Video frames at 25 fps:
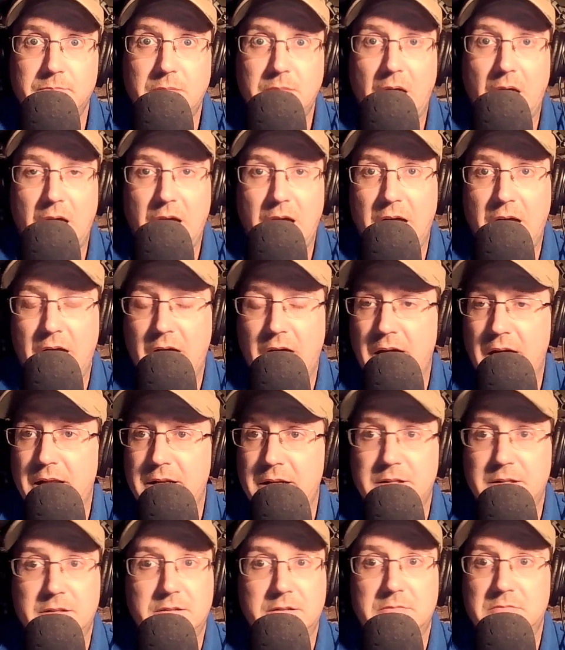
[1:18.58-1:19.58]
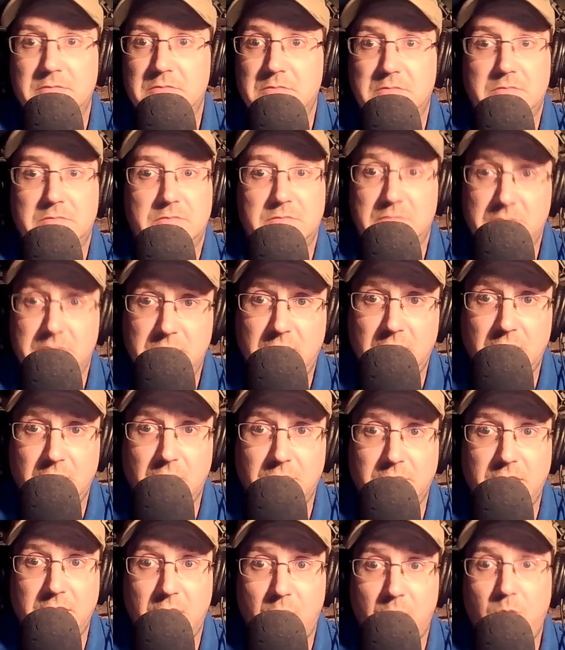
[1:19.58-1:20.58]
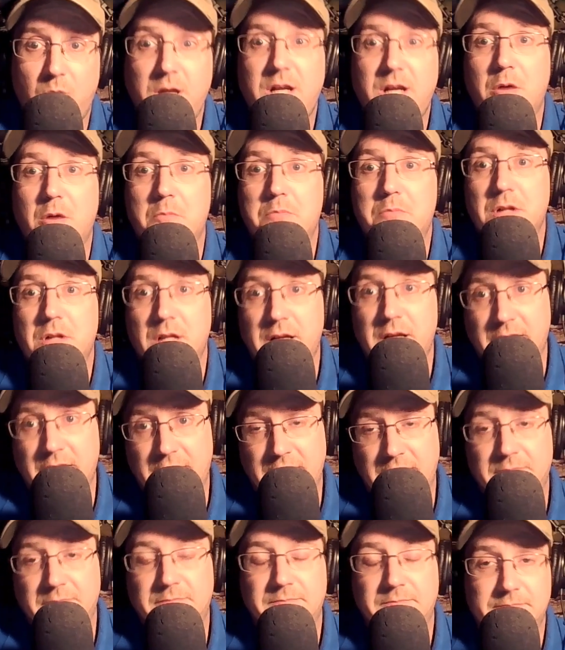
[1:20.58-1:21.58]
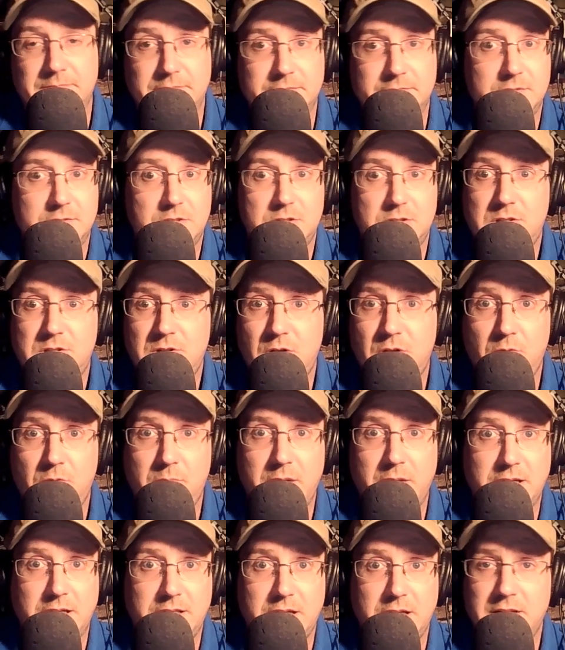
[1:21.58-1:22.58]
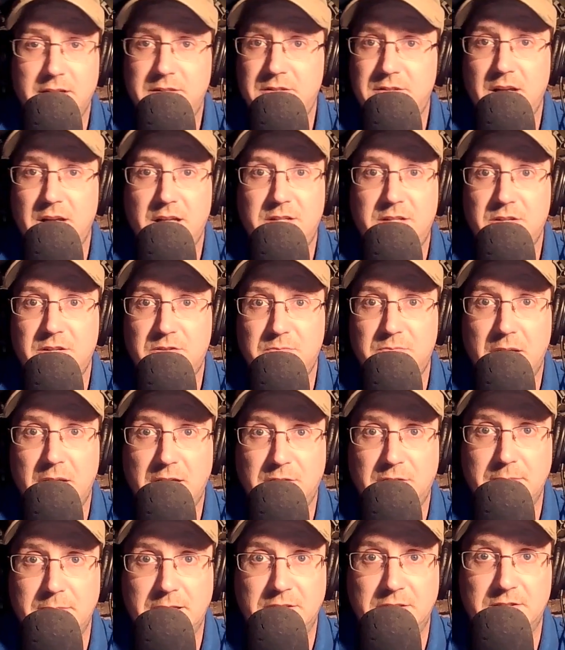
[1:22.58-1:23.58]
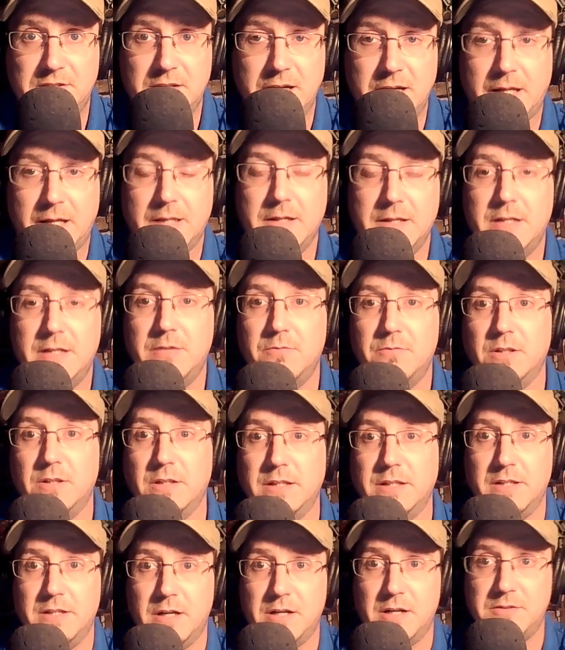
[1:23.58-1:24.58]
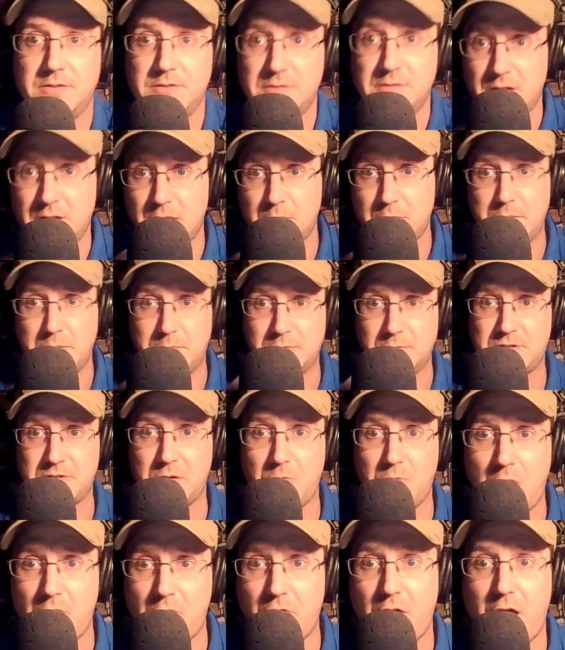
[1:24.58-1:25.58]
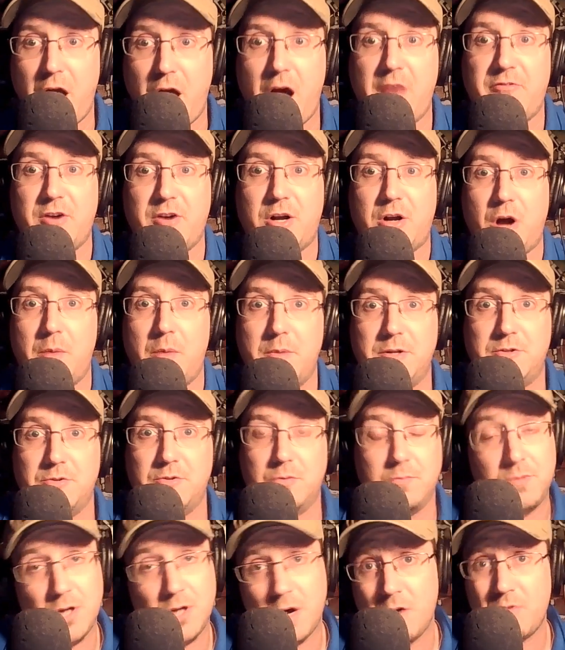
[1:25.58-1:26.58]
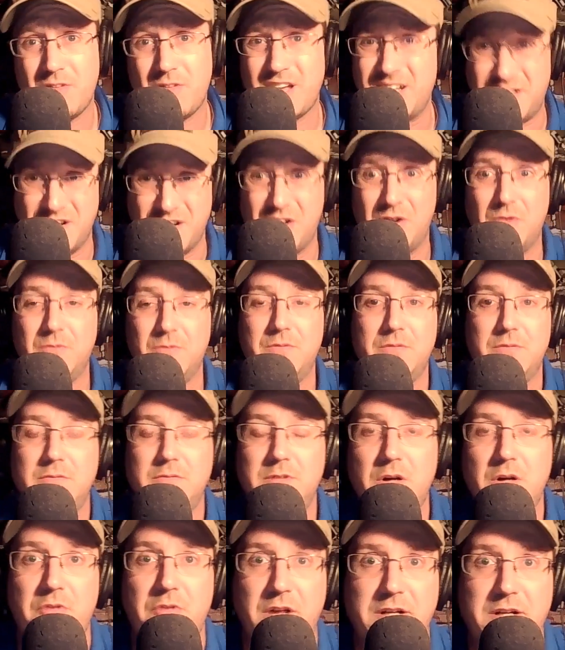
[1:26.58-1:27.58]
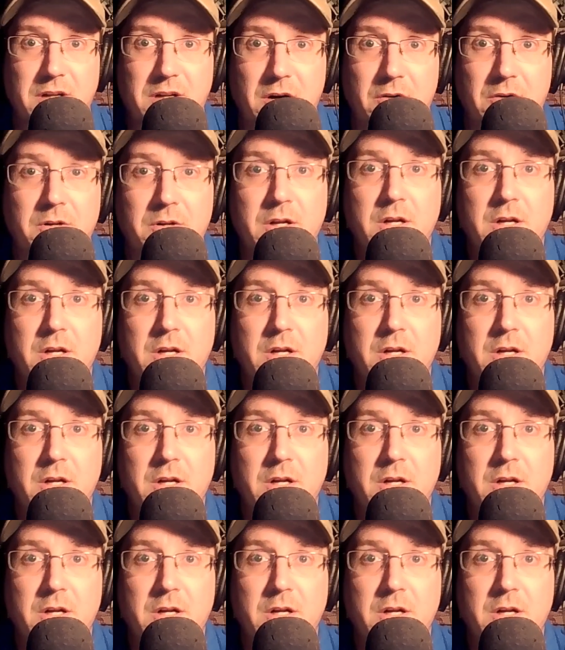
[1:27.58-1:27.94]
And, you know, yet we complain so many. It just makes me sick. It really does. A lot of people say, well, they have it coming to them. No, they don't. No, they don't.